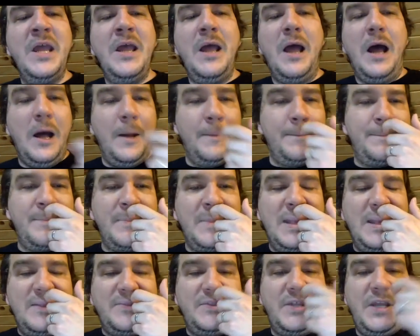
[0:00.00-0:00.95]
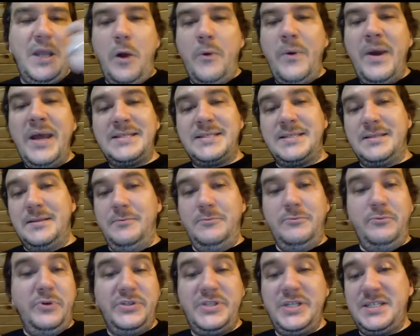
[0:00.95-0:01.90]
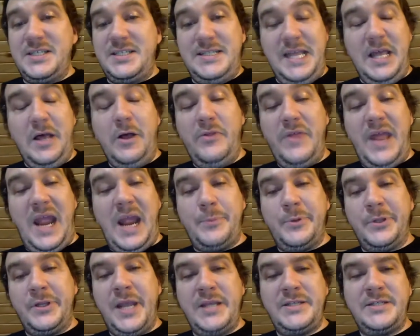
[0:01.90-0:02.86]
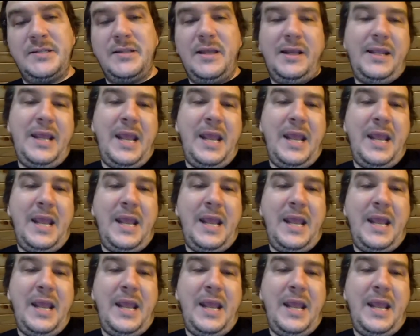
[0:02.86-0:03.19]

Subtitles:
The OS will just tell the application like,